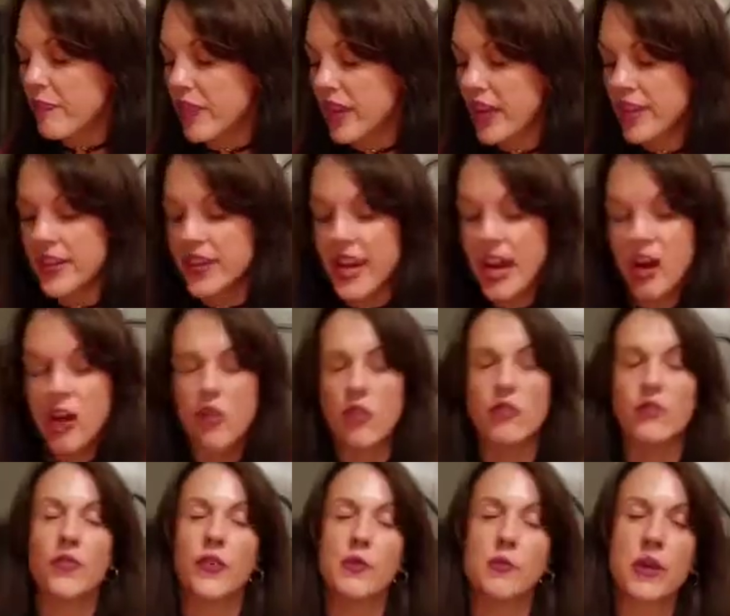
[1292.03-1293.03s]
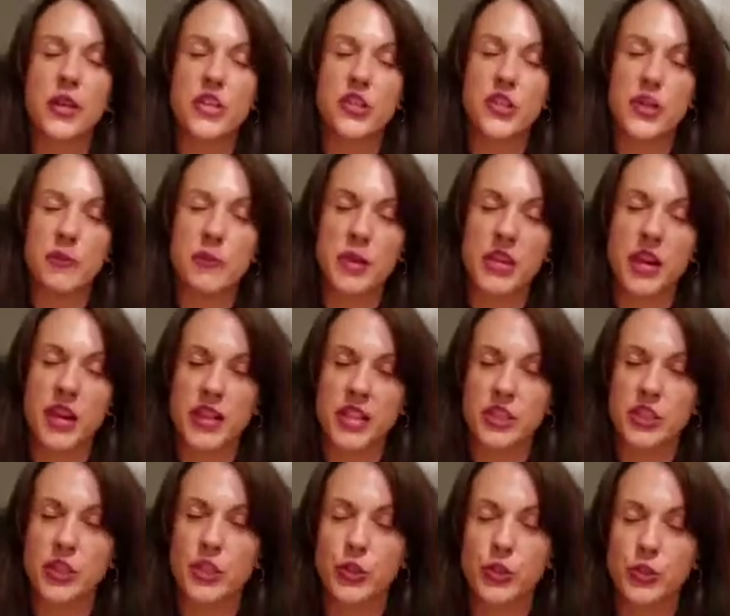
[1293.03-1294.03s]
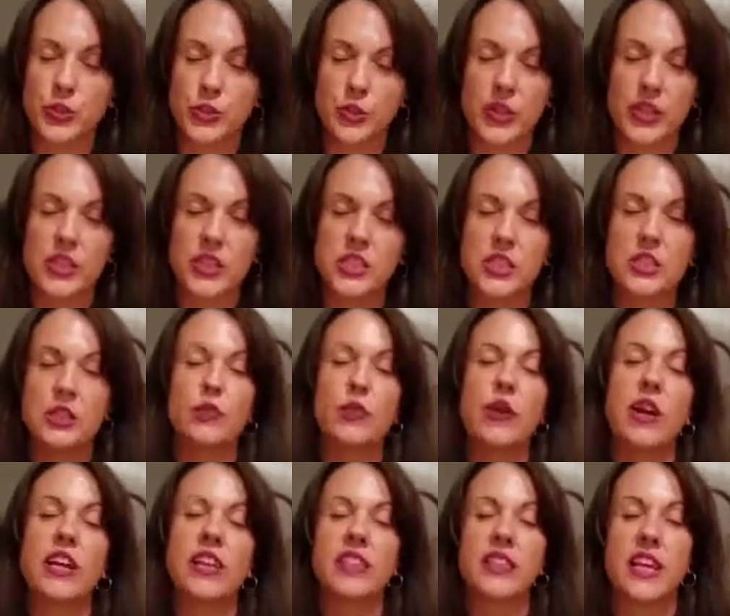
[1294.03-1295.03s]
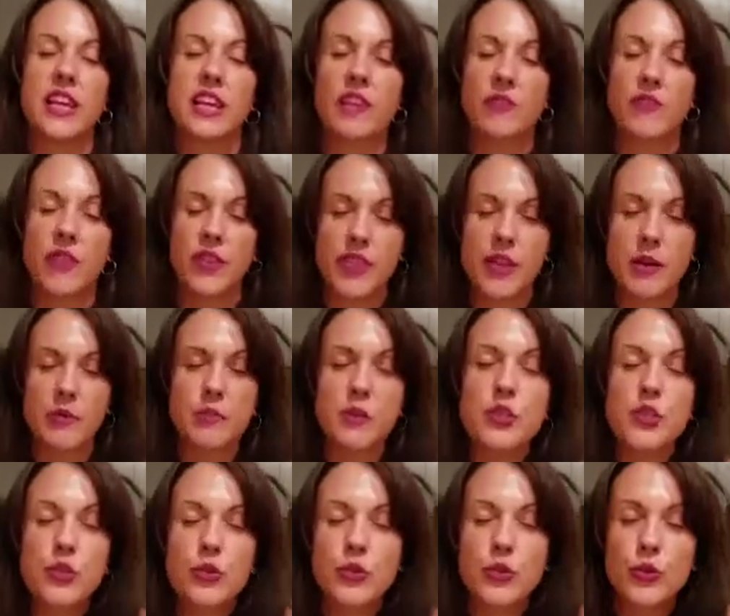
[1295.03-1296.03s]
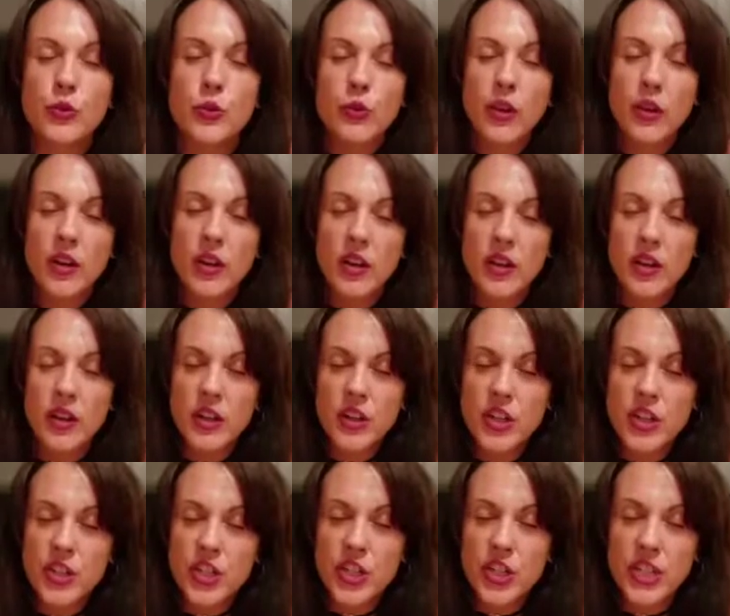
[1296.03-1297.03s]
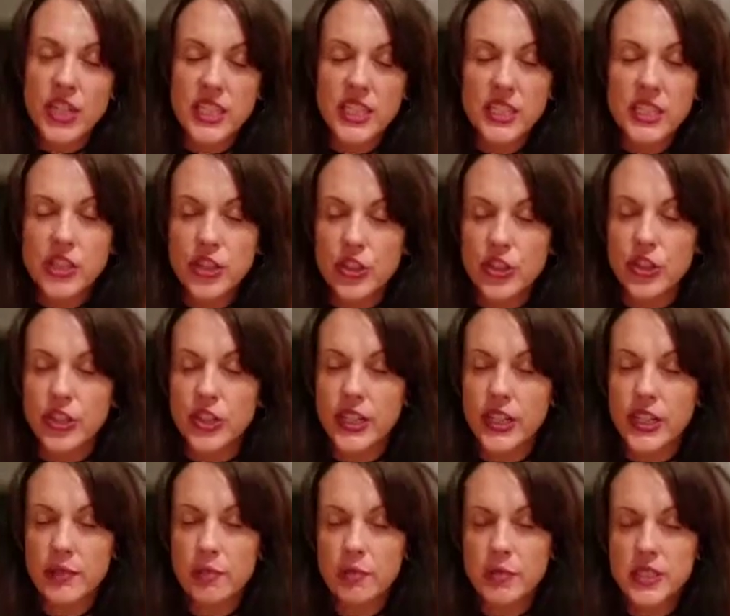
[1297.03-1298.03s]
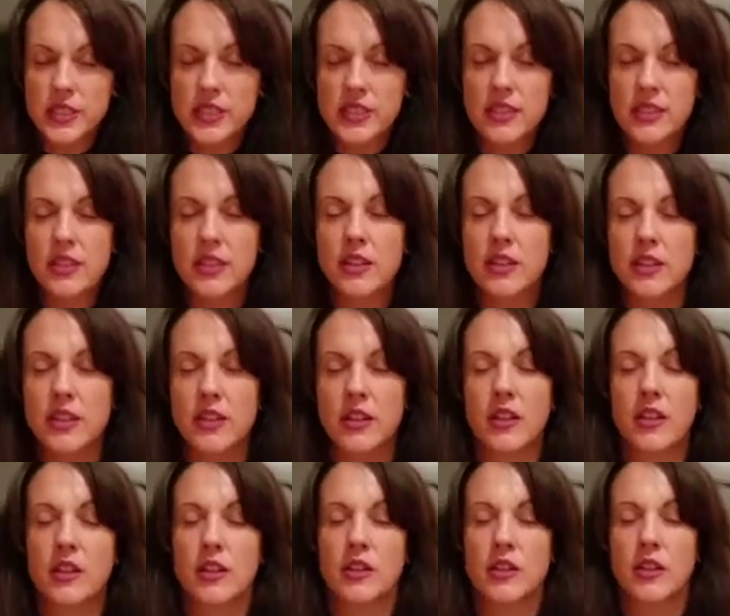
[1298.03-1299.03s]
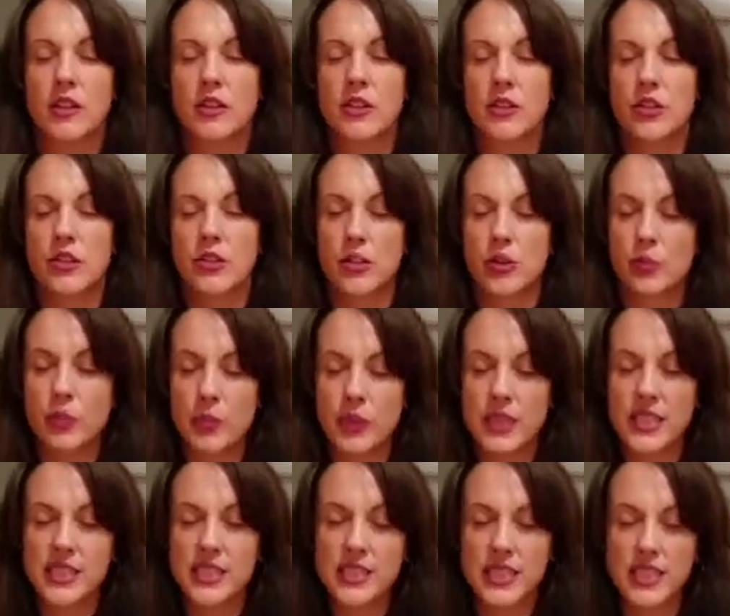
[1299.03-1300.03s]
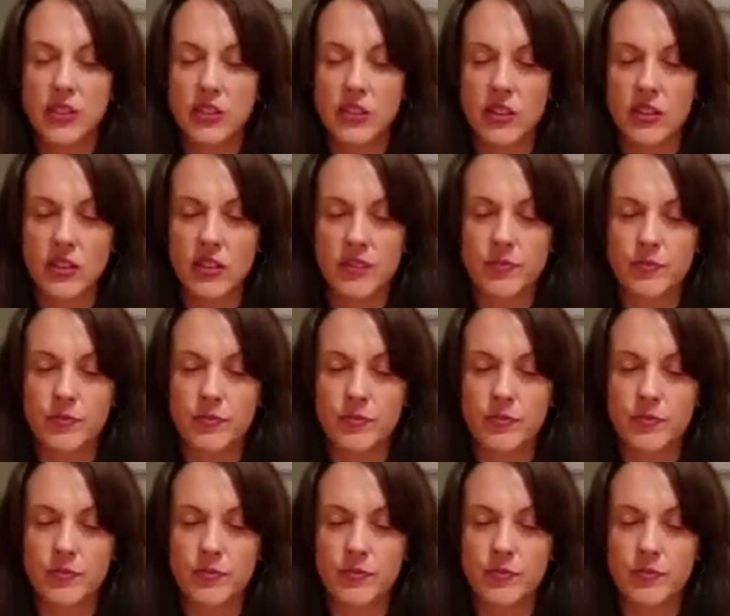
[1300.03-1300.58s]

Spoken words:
Now, for my Geminis who it is the right thing for them to chase their dreams, to be single,